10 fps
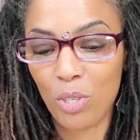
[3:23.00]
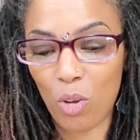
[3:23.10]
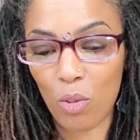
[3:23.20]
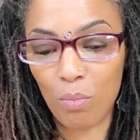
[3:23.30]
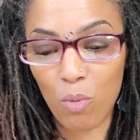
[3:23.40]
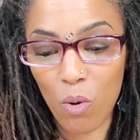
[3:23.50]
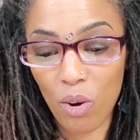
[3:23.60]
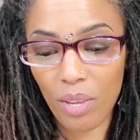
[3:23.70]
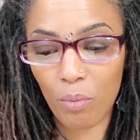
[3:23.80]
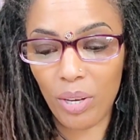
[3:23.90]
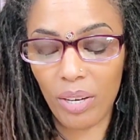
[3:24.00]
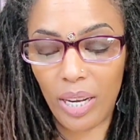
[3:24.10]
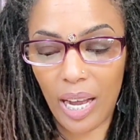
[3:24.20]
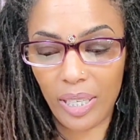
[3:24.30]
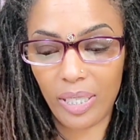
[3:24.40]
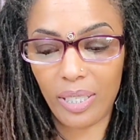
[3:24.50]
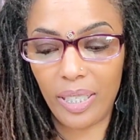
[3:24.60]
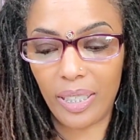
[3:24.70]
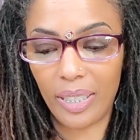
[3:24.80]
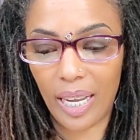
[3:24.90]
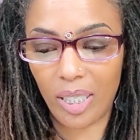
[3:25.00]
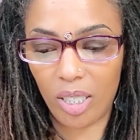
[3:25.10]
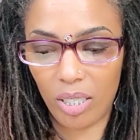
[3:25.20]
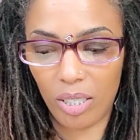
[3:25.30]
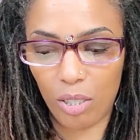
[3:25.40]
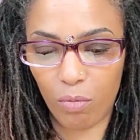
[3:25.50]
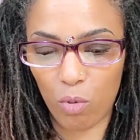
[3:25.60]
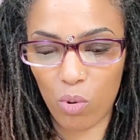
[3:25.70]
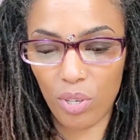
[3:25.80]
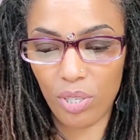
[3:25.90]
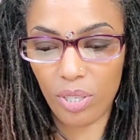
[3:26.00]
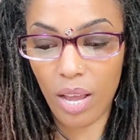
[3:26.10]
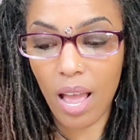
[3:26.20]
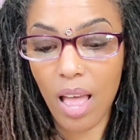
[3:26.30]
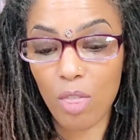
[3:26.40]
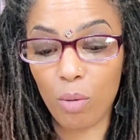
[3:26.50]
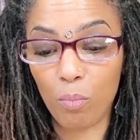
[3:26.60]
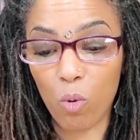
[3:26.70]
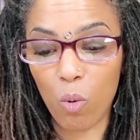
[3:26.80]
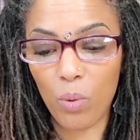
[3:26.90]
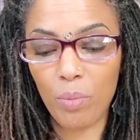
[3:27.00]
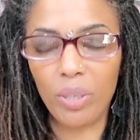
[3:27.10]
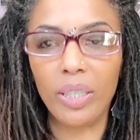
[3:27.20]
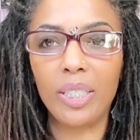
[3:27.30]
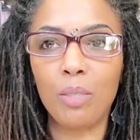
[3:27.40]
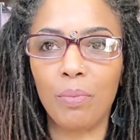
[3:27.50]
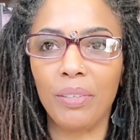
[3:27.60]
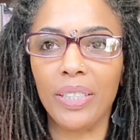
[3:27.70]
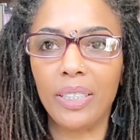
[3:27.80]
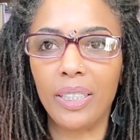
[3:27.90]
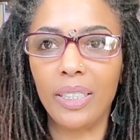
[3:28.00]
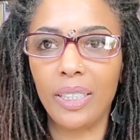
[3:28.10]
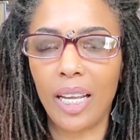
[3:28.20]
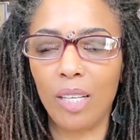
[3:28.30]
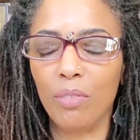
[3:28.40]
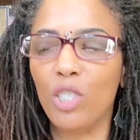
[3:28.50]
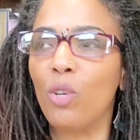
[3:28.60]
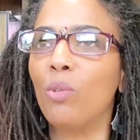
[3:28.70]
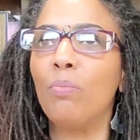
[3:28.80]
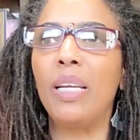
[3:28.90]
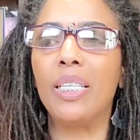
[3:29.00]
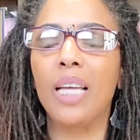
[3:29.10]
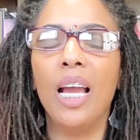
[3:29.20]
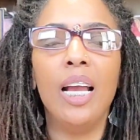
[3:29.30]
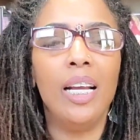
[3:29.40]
So the more that we are consciously connected to this force, the more we will experience this state of internal peace.